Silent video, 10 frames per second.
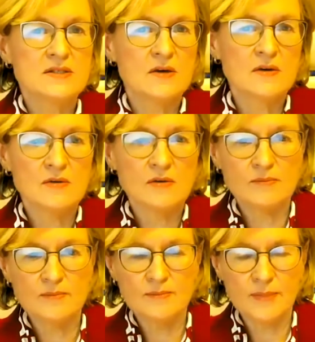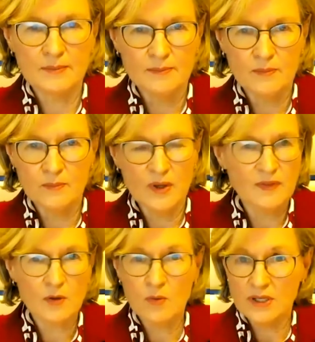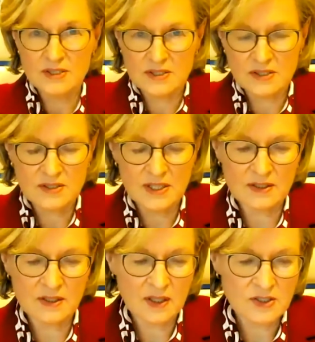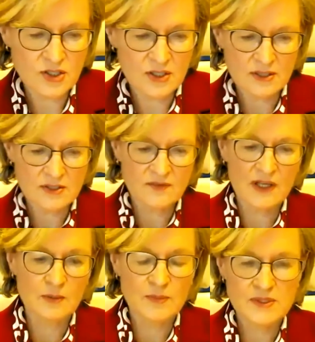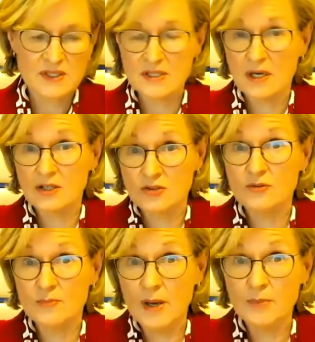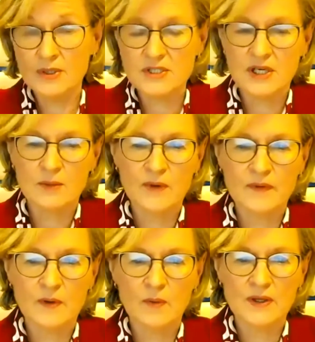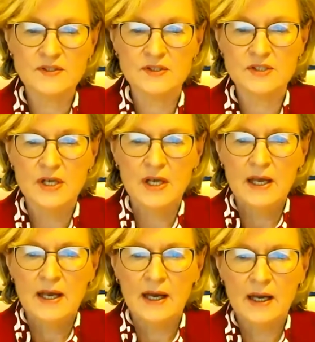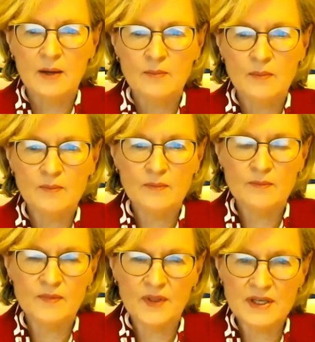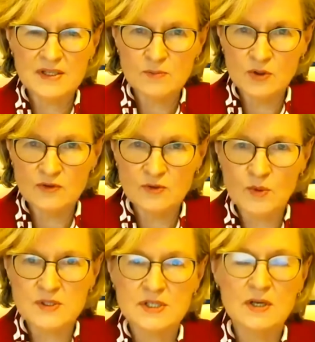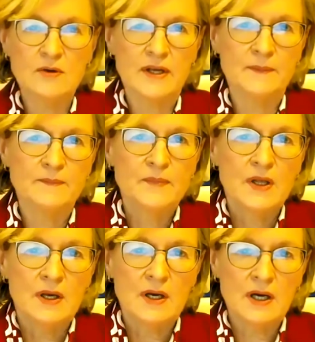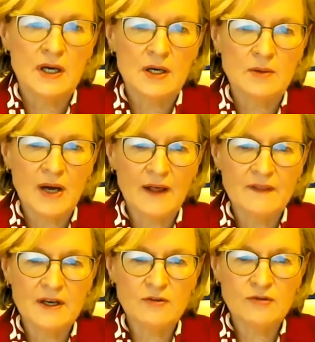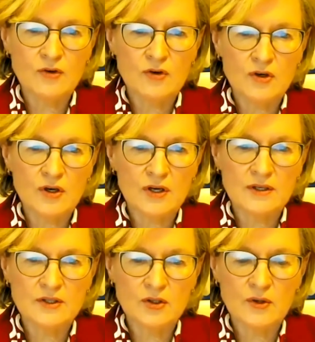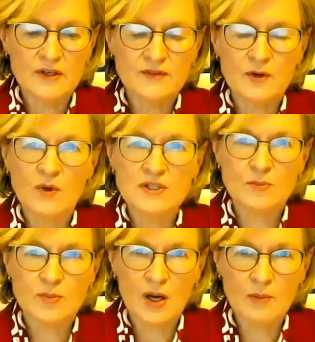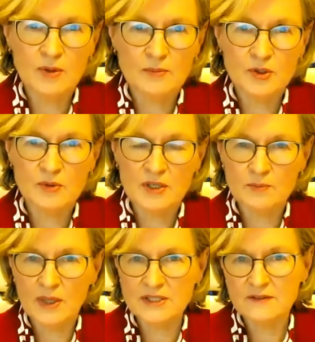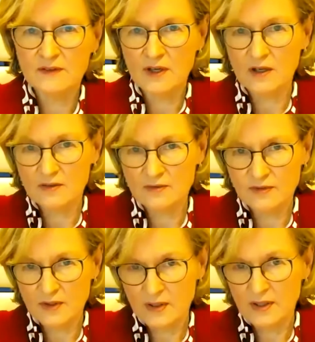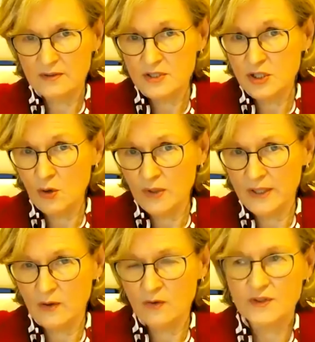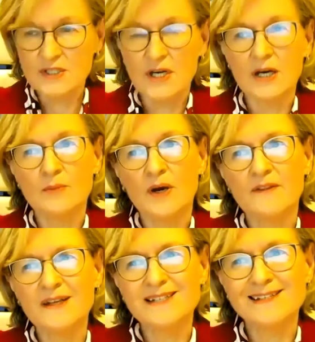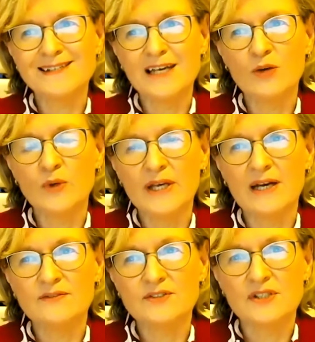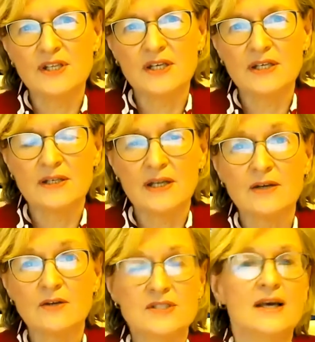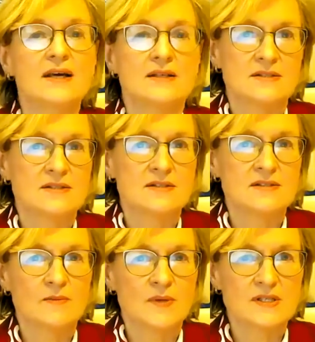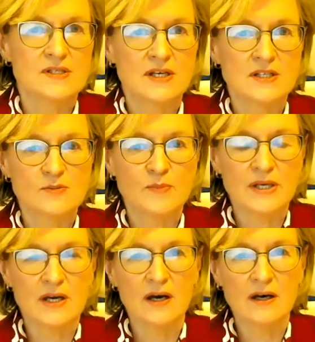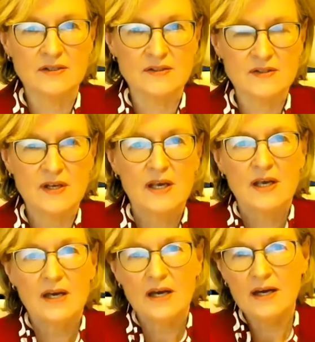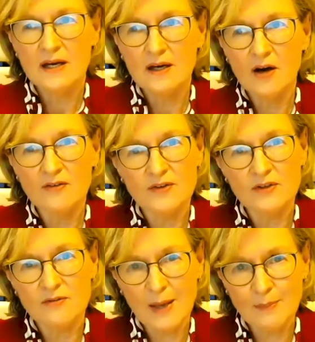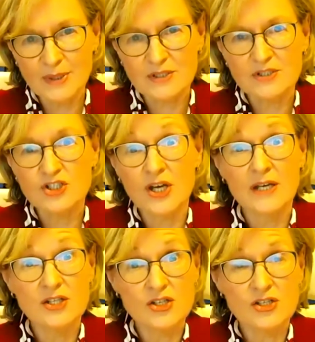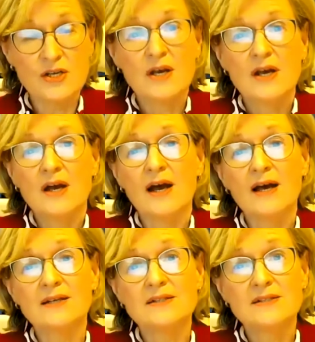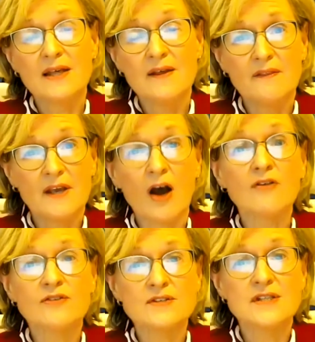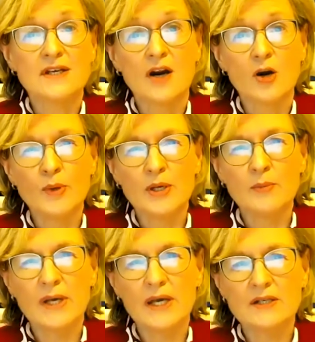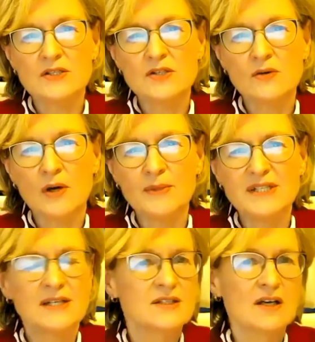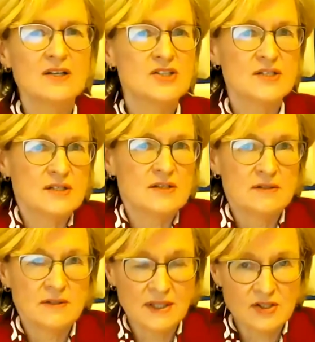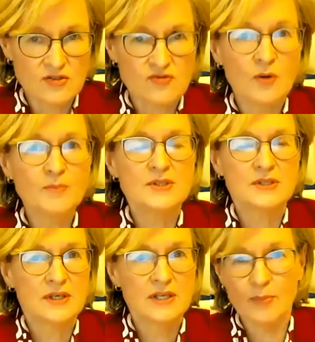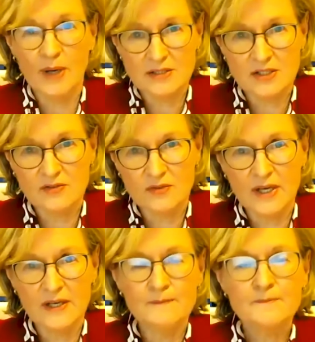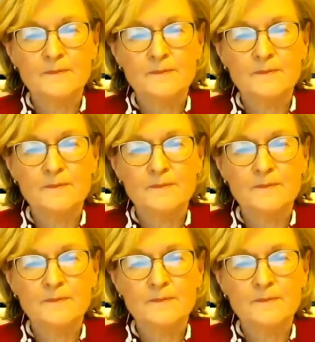So when there wasn't technological developments, and it's hard to remember a time when there wasn't, things moved more slowly. And therefore, if there was a problem, it might evolve slowly over time. I think today we have to think in nanoseconds to some extent because of the rapid change and then the offers that are being made. So, technology can disrupt in a positive way.